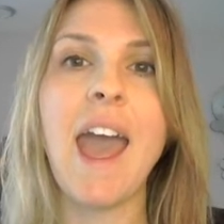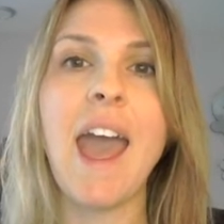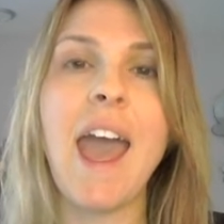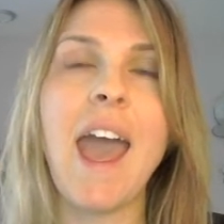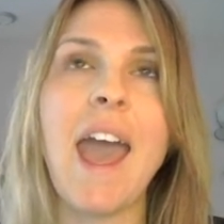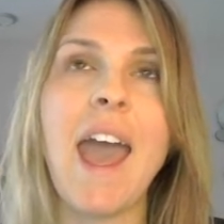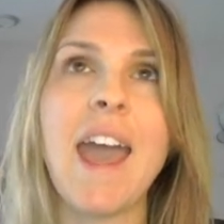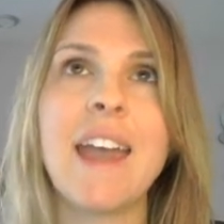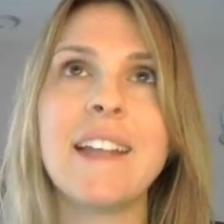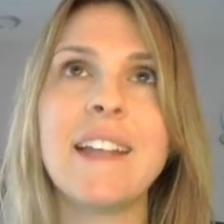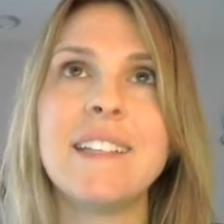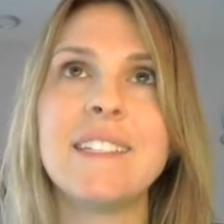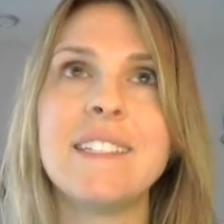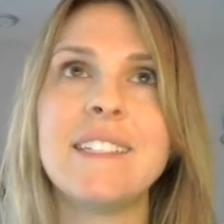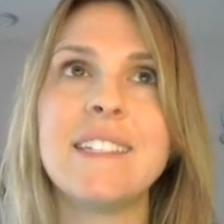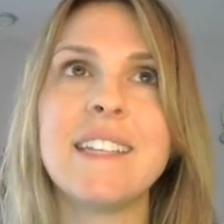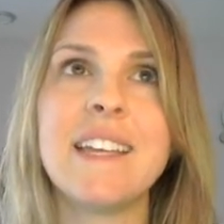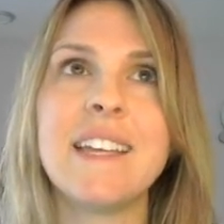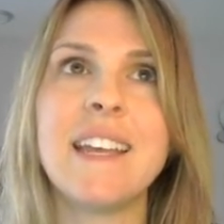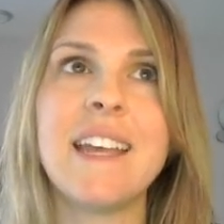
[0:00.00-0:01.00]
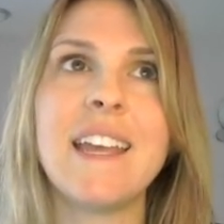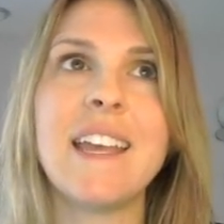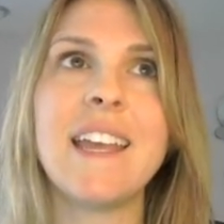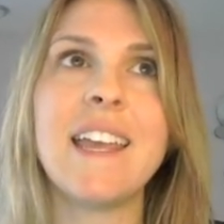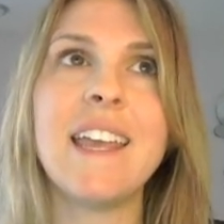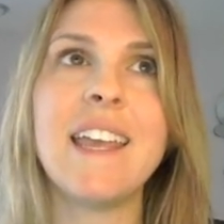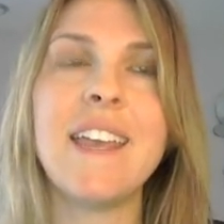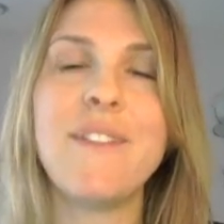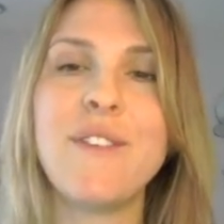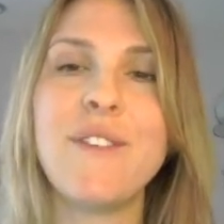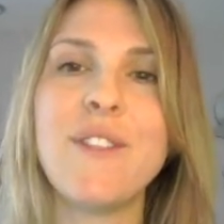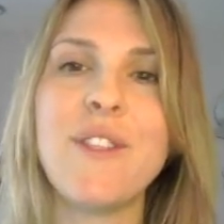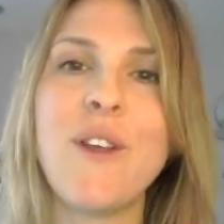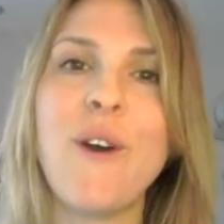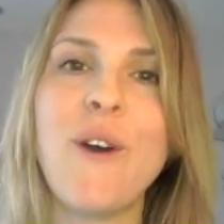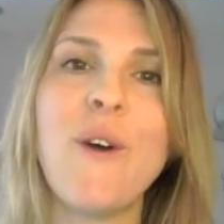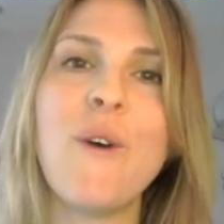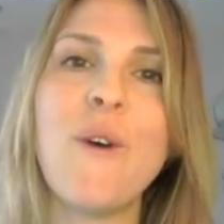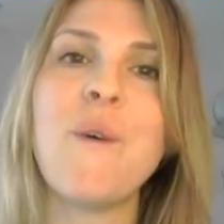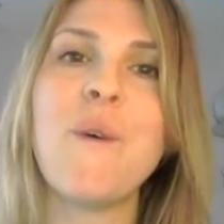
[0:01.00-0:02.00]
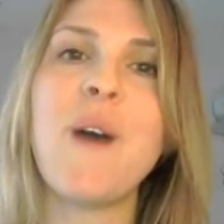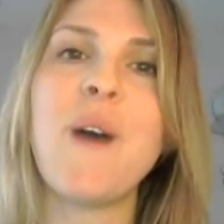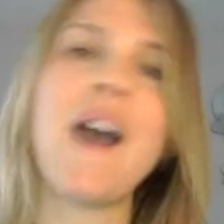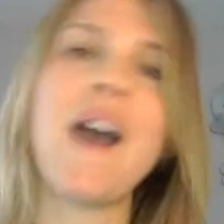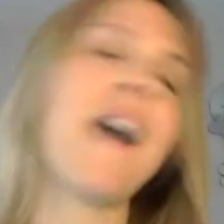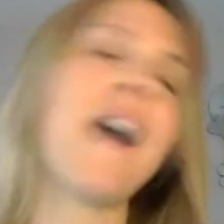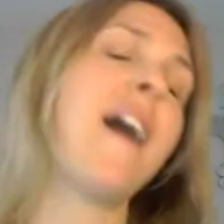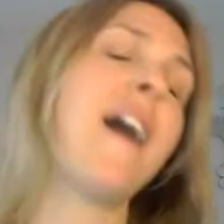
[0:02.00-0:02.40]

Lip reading: And even though